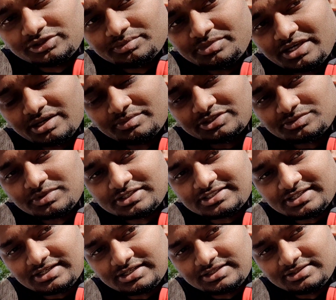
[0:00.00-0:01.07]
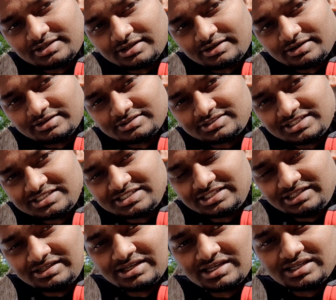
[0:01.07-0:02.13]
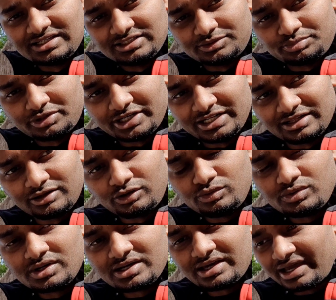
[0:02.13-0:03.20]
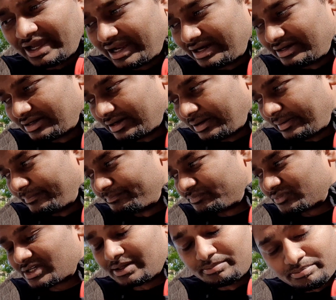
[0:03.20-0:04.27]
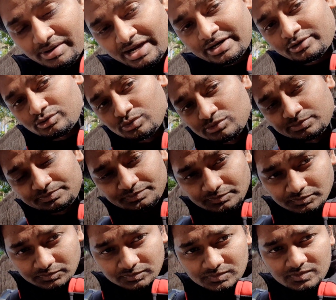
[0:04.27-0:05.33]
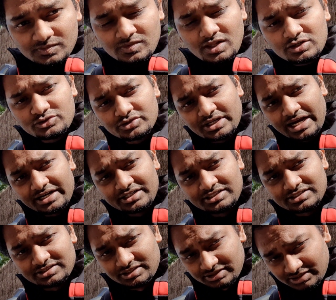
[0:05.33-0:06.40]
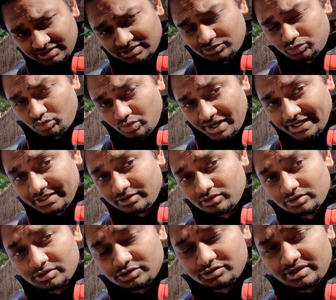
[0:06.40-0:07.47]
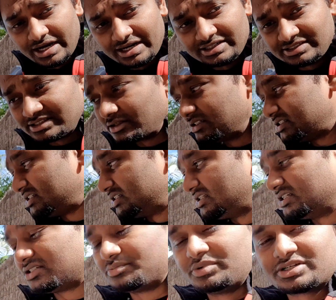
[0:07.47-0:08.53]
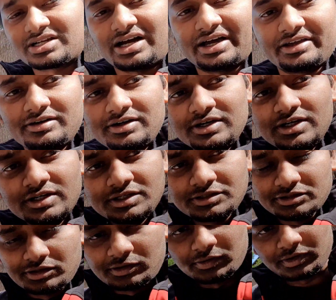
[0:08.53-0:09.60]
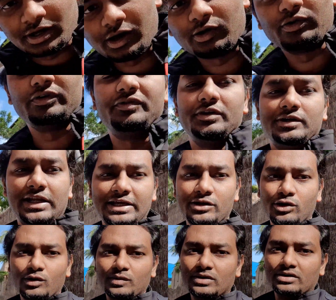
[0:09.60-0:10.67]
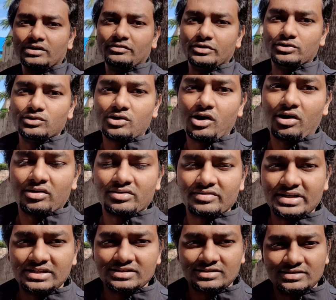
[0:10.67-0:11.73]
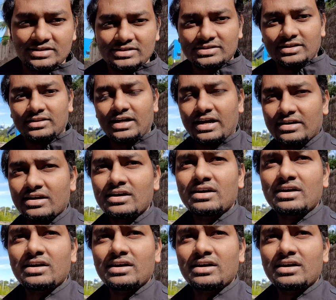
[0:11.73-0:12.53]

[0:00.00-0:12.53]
the BM is basically the CG is pretty low, and compared to Ducatis, this is really good. Ducatis, the CG is a bit higher. So now if you lean over, if you do cornering and things like that,